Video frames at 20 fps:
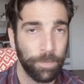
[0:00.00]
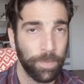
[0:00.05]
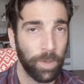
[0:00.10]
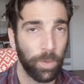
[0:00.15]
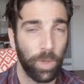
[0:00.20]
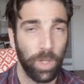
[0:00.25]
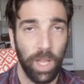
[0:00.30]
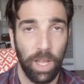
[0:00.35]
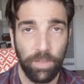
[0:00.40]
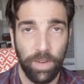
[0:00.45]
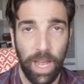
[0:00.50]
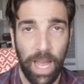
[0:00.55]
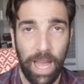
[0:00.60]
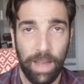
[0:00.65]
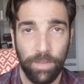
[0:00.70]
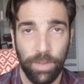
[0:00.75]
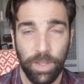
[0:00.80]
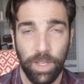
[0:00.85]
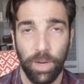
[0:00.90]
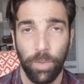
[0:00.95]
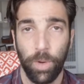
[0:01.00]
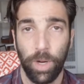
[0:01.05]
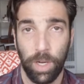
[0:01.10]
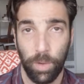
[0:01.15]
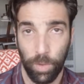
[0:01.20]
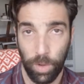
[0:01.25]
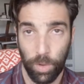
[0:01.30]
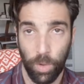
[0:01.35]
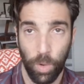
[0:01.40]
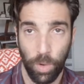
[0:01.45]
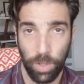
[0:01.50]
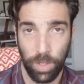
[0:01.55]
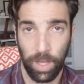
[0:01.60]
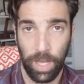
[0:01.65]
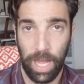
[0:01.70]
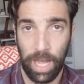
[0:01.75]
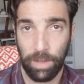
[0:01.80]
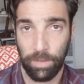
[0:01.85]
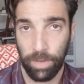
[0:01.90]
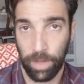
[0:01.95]
We'd love to have you there. We're going to record the
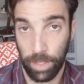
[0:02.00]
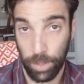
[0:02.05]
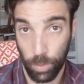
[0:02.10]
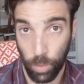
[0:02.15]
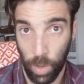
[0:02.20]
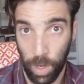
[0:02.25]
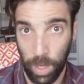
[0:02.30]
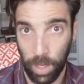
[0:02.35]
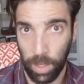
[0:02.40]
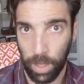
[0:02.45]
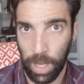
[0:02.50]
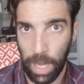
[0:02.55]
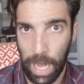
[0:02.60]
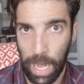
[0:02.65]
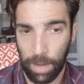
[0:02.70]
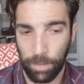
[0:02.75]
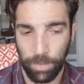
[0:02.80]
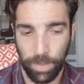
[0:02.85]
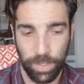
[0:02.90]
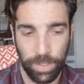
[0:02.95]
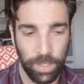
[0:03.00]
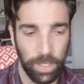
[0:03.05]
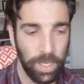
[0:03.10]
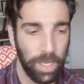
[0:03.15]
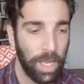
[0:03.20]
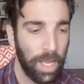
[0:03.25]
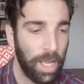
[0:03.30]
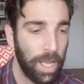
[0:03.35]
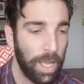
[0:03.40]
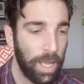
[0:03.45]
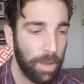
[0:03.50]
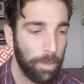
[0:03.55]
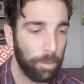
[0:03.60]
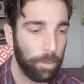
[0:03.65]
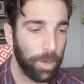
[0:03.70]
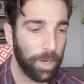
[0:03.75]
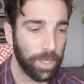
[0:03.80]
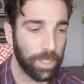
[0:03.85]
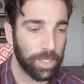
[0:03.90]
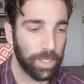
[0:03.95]
live as well, obviously.
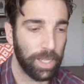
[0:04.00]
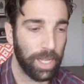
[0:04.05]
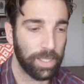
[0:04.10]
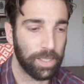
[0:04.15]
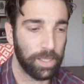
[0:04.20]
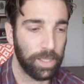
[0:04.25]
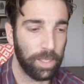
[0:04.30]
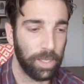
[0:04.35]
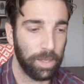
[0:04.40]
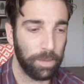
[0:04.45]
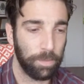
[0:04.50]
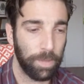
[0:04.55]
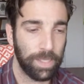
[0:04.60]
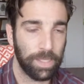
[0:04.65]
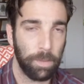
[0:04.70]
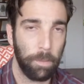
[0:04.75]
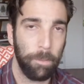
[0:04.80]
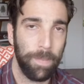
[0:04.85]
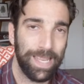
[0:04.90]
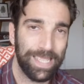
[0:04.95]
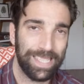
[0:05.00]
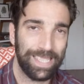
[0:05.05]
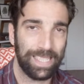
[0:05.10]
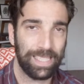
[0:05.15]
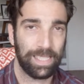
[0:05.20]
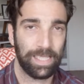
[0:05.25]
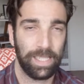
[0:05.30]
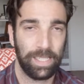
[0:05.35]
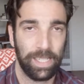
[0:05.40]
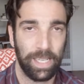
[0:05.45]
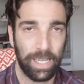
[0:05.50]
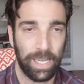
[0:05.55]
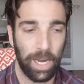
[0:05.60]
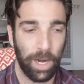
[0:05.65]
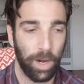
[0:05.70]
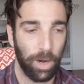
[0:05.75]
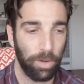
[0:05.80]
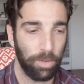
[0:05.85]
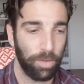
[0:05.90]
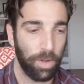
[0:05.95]
But that's the business to take
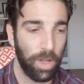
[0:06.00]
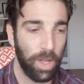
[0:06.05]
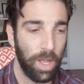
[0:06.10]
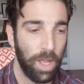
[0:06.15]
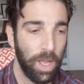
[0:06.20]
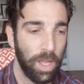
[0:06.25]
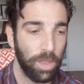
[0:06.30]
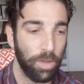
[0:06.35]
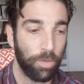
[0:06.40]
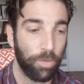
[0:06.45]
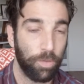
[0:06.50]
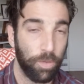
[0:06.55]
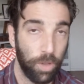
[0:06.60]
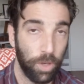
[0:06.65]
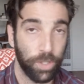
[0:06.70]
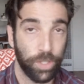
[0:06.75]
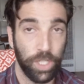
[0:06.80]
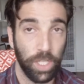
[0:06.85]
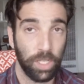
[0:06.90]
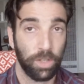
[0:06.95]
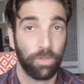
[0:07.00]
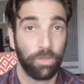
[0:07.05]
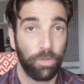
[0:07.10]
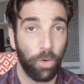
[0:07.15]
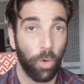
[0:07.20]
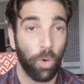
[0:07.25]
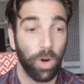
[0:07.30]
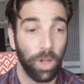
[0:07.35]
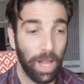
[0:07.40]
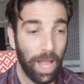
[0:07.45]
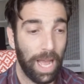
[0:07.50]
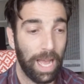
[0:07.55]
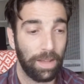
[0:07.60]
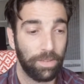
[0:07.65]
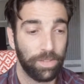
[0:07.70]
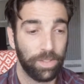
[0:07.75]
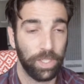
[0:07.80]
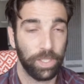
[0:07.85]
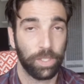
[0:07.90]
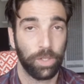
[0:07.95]
care of. There's still 4
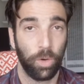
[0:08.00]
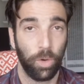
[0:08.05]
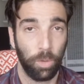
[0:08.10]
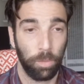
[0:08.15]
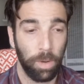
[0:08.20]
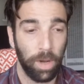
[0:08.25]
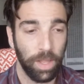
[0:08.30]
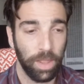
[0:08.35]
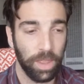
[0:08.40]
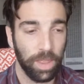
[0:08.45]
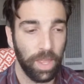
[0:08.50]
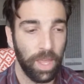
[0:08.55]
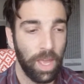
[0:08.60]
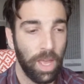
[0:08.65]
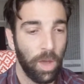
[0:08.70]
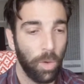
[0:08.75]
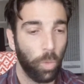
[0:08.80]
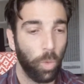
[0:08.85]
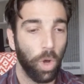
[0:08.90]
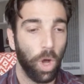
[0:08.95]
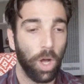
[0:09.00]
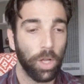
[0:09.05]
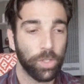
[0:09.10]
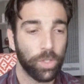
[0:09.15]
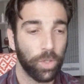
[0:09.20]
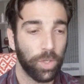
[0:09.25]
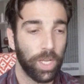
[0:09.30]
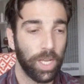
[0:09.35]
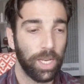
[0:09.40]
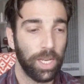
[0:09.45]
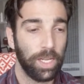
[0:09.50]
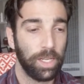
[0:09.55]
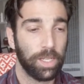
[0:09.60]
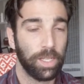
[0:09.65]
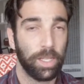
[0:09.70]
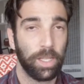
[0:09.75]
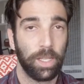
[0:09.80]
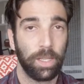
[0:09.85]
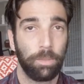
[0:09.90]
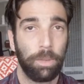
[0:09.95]
lives this whole month. We'll also get
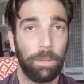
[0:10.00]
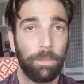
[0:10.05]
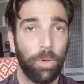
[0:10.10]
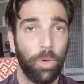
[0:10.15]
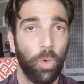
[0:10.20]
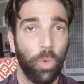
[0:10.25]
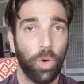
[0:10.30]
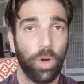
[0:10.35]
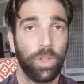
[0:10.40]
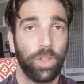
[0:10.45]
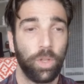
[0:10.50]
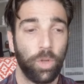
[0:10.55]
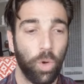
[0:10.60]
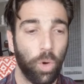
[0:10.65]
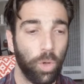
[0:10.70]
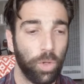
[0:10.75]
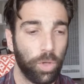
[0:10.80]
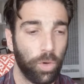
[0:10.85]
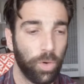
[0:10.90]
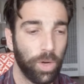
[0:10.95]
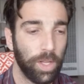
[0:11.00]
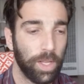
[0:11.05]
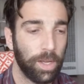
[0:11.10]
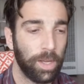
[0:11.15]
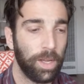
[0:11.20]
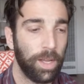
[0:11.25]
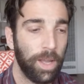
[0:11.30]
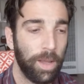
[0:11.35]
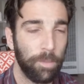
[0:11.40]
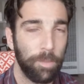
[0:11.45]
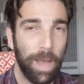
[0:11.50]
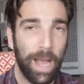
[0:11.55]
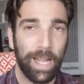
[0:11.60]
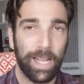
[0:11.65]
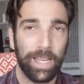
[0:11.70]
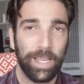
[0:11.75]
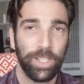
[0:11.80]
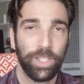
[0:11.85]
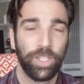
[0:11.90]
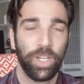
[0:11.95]
into the people who are in the Gold Gorilla
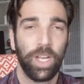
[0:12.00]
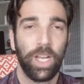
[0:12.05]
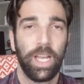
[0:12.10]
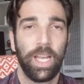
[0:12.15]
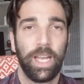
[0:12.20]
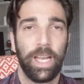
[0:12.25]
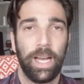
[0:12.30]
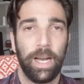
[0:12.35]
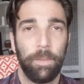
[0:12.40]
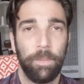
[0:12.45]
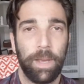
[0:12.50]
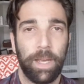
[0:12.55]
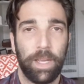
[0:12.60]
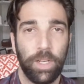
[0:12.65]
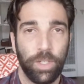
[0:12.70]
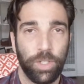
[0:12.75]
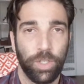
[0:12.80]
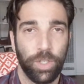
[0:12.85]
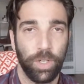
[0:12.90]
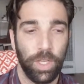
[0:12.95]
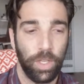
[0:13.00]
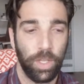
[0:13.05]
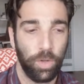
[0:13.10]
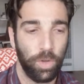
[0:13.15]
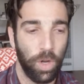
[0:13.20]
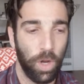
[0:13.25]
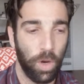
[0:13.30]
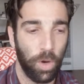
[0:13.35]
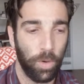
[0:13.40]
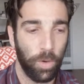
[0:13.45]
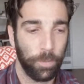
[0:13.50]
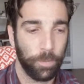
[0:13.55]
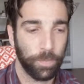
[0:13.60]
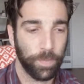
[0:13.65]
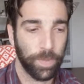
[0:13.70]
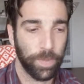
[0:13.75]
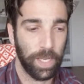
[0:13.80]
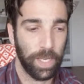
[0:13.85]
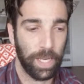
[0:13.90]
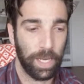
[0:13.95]
package, making sure that you know
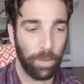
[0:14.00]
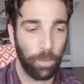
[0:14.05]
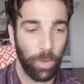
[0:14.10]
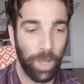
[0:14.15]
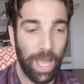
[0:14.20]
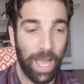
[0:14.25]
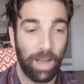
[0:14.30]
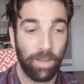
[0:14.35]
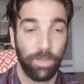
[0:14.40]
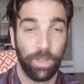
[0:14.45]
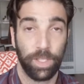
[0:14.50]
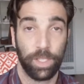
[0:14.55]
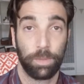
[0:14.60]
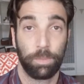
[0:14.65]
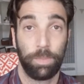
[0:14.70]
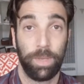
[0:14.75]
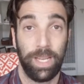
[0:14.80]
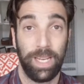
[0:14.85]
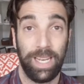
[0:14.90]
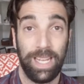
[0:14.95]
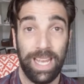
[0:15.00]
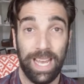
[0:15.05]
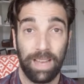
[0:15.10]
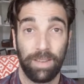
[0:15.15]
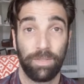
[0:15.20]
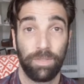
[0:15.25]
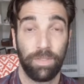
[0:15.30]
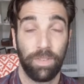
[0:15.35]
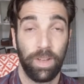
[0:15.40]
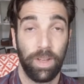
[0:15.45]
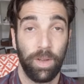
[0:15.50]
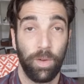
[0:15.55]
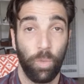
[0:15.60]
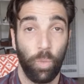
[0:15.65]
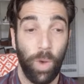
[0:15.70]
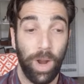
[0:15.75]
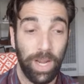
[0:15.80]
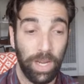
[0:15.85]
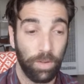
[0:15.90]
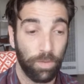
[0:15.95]
we have this PDF
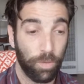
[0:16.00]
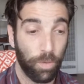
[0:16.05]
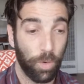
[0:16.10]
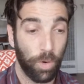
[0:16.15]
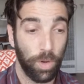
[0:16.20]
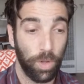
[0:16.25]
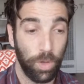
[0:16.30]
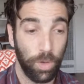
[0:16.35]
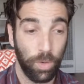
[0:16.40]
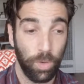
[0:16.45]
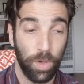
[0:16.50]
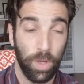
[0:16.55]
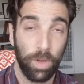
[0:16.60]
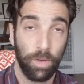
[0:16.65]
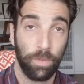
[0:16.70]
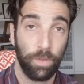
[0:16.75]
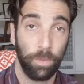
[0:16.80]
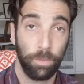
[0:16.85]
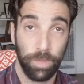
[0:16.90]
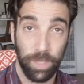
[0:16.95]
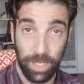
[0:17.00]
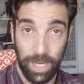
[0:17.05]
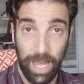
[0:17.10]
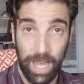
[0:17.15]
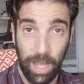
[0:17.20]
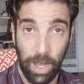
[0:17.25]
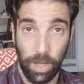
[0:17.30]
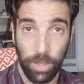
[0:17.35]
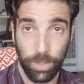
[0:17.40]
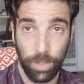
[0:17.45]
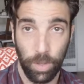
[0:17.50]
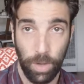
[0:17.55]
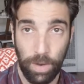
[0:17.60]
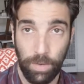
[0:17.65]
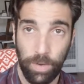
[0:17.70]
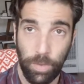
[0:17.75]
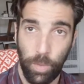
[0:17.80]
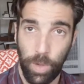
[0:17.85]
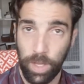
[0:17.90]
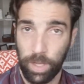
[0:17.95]
waiting for you from today also,
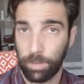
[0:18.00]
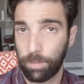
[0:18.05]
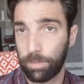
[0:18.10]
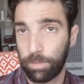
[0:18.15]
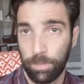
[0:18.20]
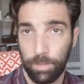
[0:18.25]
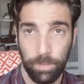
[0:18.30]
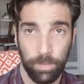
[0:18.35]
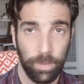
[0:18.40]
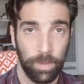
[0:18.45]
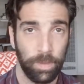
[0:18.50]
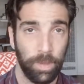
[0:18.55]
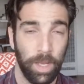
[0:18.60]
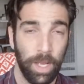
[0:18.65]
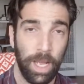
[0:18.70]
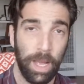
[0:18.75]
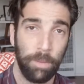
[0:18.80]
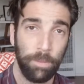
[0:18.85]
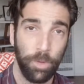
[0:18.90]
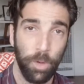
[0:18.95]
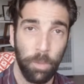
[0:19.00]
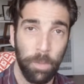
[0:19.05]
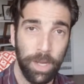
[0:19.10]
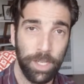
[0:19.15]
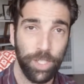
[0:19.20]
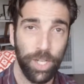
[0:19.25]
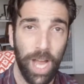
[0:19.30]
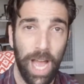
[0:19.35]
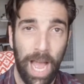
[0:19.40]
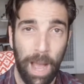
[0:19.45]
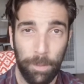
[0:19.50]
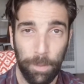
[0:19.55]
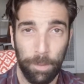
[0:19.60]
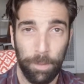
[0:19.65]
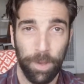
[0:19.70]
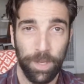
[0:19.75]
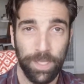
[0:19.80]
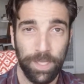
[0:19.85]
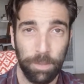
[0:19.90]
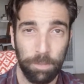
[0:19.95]
every week. I'm doing my job. We're
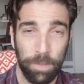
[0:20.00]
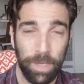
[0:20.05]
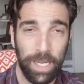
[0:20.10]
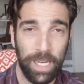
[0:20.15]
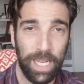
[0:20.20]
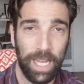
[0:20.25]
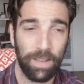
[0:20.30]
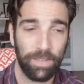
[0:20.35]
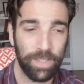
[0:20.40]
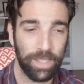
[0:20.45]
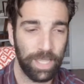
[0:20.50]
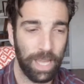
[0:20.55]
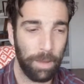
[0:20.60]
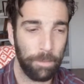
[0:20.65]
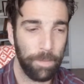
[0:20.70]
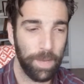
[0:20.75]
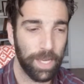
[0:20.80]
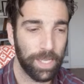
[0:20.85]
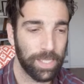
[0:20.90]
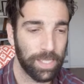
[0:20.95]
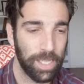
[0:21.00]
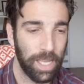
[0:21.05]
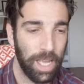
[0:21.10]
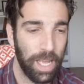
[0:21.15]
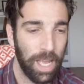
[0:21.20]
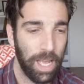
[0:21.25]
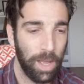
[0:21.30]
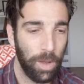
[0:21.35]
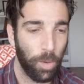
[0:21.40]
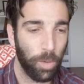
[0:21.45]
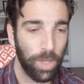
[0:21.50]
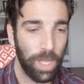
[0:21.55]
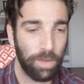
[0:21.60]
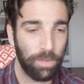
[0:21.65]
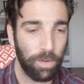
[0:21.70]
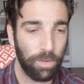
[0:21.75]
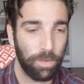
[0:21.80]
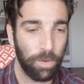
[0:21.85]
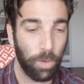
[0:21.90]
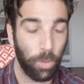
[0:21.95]
putting some PDFs in that mix.
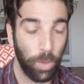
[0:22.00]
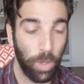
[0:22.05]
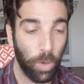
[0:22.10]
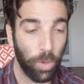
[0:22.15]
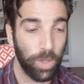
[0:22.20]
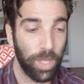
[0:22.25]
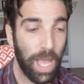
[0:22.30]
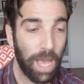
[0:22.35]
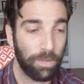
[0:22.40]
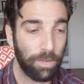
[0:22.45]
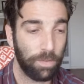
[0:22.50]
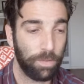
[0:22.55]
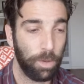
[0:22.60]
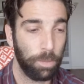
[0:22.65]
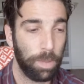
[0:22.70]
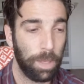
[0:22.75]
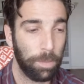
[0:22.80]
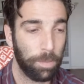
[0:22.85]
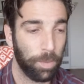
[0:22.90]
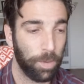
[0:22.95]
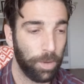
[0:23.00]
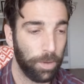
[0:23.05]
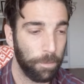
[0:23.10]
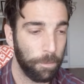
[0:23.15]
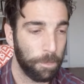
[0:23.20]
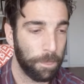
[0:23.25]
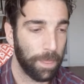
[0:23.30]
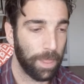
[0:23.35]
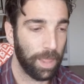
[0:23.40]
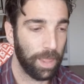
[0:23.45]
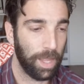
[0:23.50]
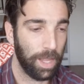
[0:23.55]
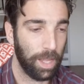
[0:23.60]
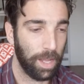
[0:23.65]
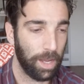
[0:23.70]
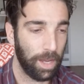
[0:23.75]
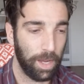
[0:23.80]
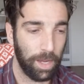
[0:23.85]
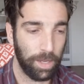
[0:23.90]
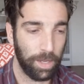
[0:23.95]
We only have a few people that
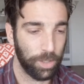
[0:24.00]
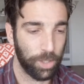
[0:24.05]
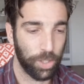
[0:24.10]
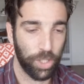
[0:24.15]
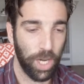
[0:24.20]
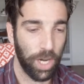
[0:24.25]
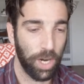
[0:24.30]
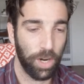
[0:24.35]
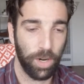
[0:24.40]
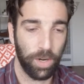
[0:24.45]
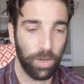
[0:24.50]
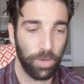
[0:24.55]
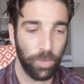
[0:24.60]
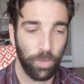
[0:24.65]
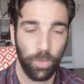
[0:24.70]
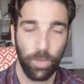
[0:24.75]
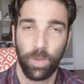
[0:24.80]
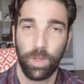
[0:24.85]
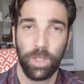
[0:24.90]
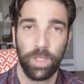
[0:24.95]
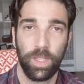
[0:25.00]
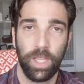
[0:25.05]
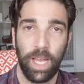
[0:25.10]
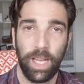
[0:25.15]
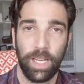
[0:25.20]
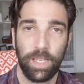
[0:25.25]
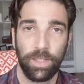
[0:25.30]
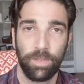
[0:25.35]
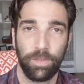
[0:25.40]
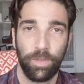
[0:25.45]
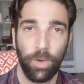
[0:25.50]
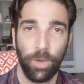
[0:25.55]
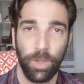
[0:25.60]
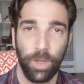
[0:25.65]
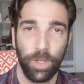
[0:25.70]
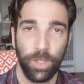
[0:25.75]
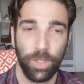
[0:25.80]
share that folder.